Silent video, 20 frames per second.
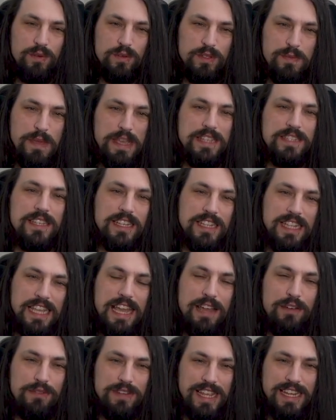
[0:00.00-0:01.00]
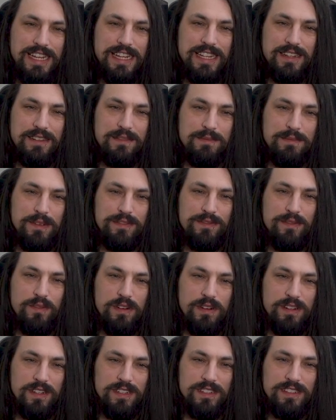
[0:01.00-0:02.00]
basically outdated
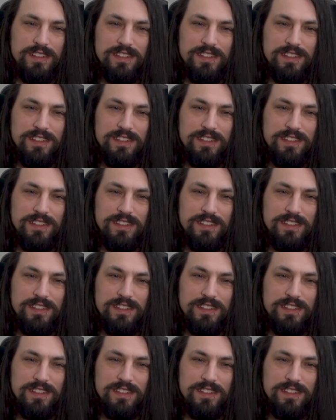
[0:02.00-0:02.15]
before